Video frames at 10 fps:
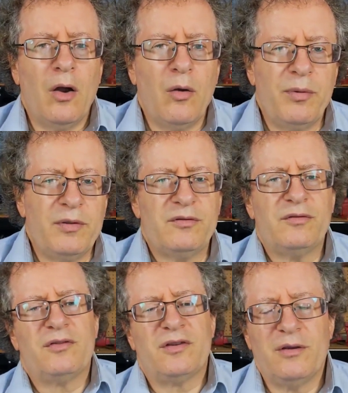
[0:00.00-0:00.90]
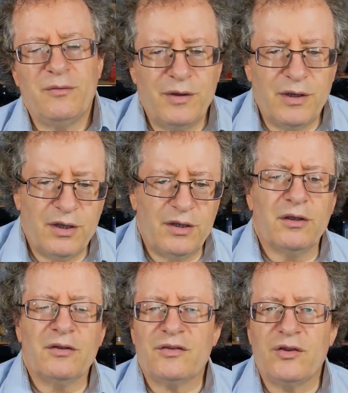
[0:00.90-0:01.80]

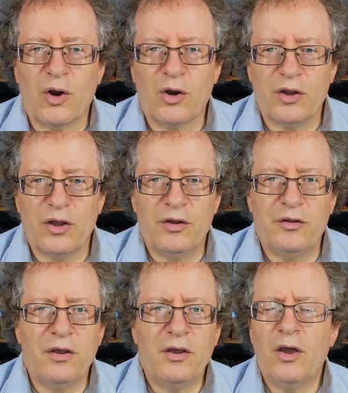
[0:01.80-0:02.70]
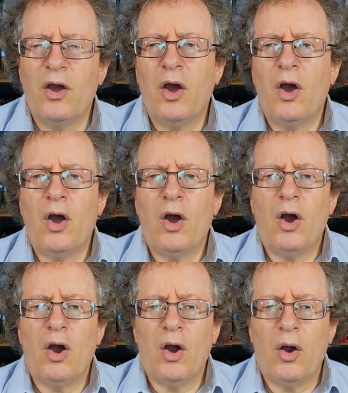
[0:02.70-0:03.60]
OpenCV started
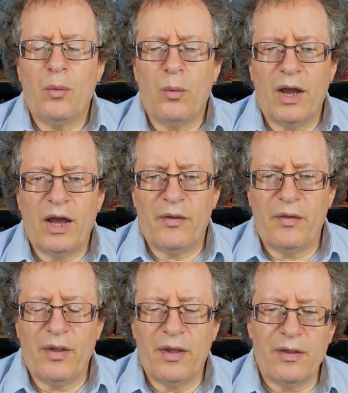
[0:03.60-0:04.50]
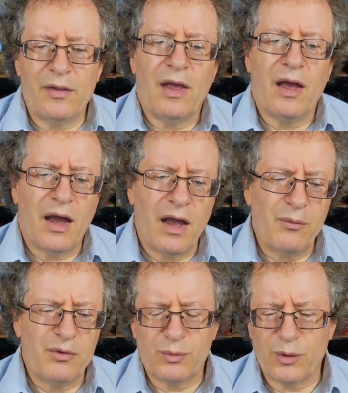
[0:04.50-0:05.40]
when I
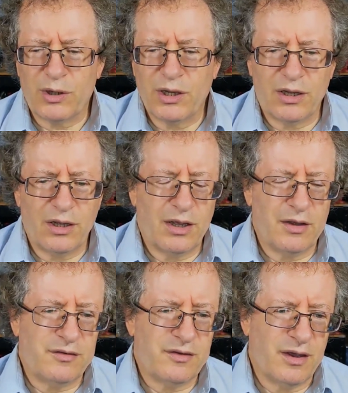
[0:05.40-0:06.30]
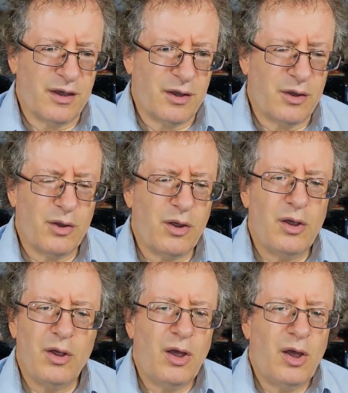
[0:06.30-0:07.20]
was working as a
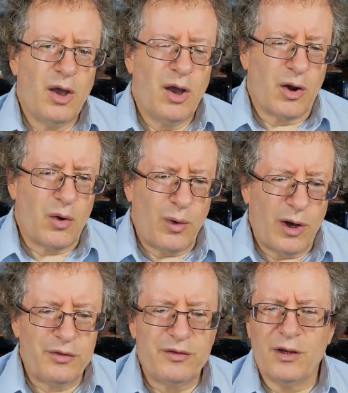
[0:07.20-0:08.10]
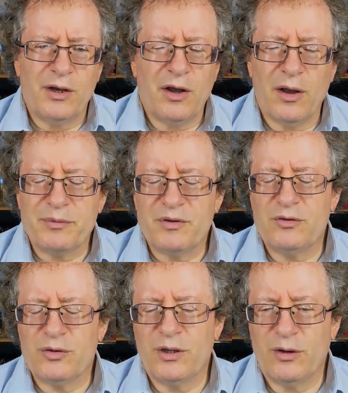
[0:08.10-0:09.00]
quant on an
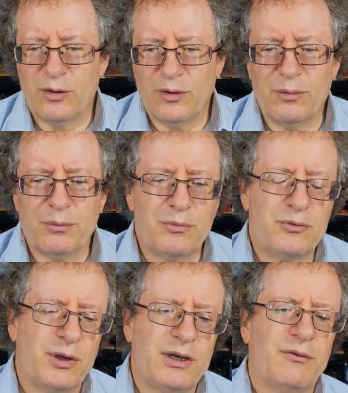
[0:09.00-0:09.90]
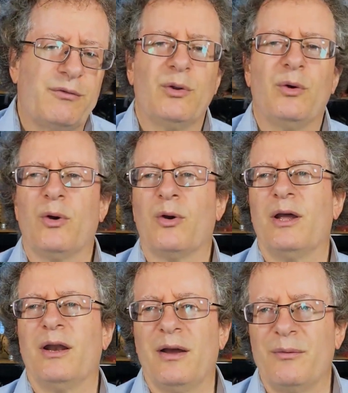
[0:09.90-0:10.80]
option trading floor,
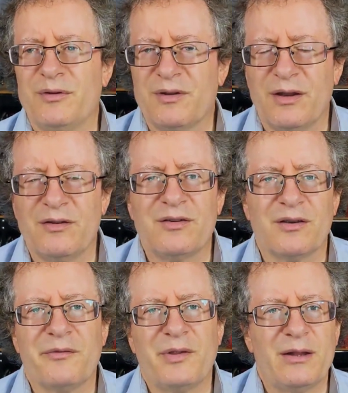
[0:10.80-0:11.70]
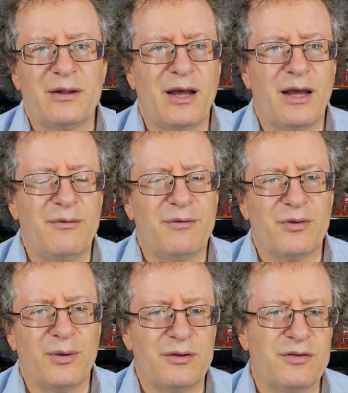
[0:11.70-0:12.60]
and I was getting sick of that life.
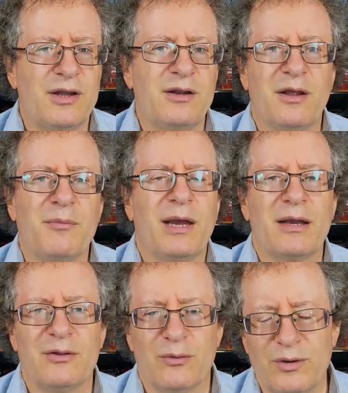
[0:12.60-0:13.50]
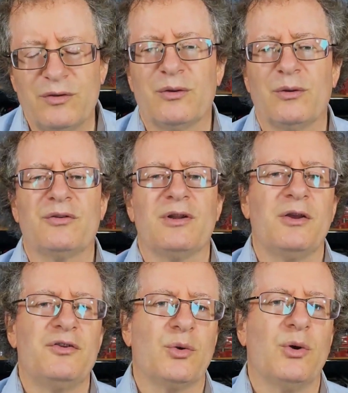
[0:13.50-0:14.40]
So I decided to get back into research, and
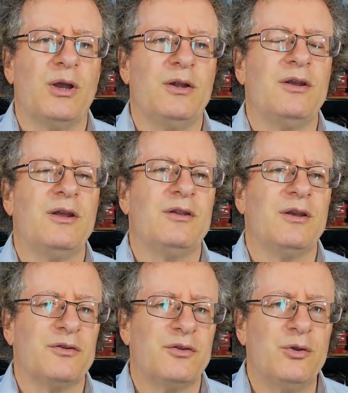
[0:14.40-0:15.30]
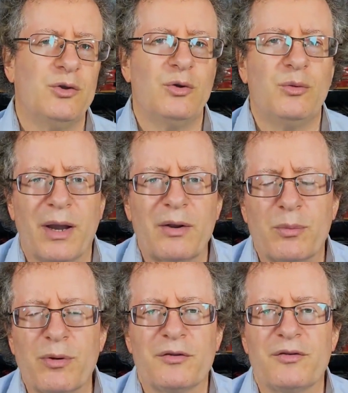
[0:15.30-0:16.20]
I joined Intel's new
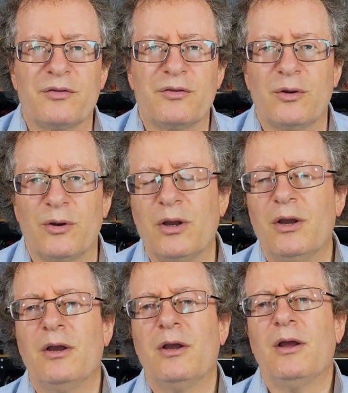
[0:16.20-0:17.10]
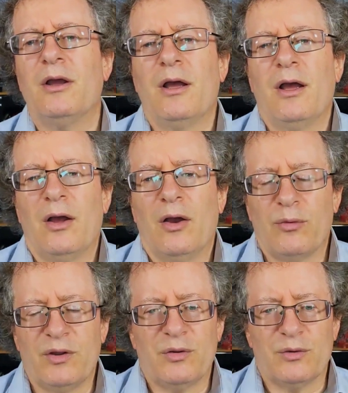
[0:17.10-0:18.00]
microprocessor
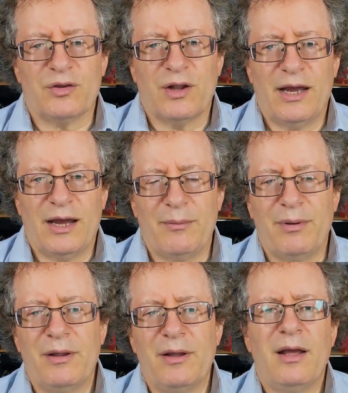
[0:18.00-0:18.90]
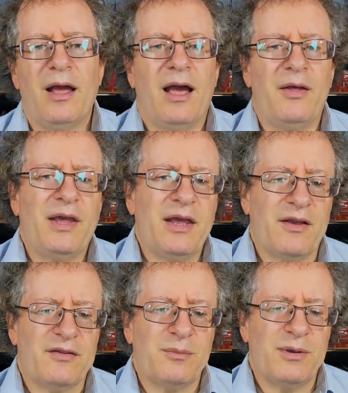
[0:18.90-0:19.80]
research lab. And they
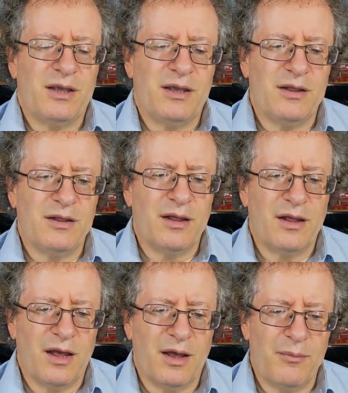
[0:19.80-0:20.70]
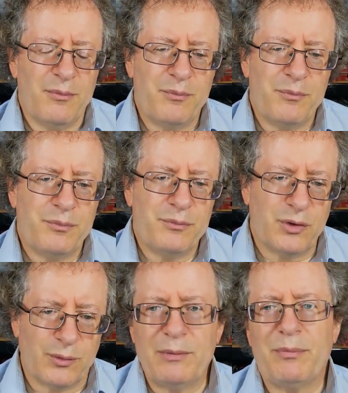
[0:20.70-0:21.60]
asked me
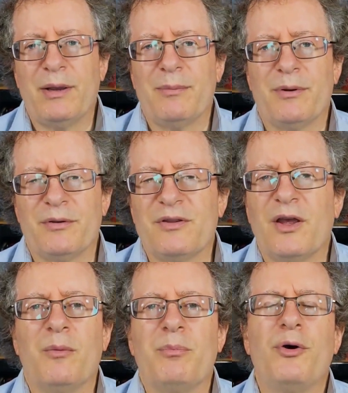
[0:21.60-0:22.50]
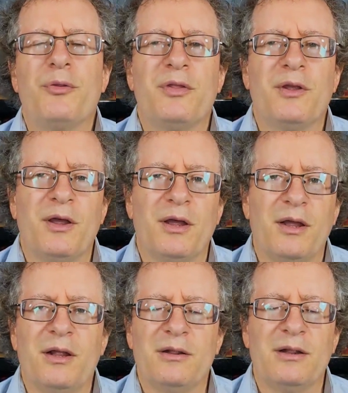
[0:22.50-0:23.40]
to write papers to help put
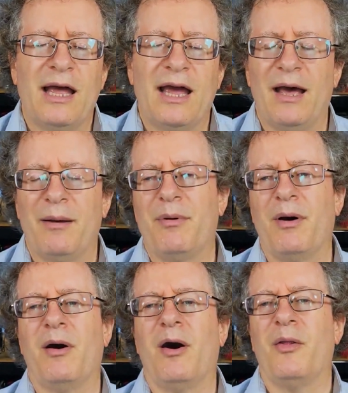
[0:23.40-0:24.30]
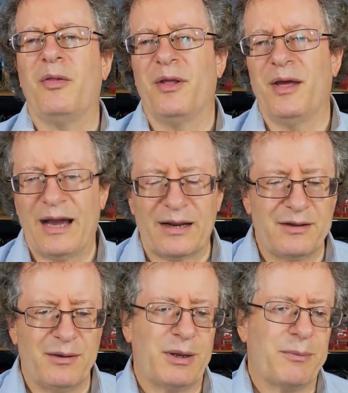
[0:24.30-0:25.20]
the lab on the
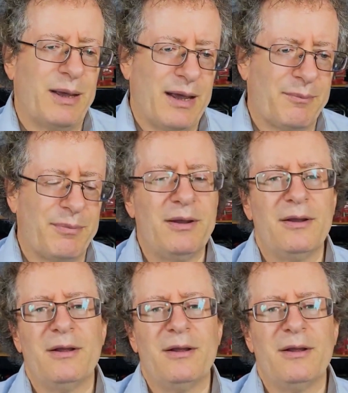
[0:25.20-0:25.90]
academic map.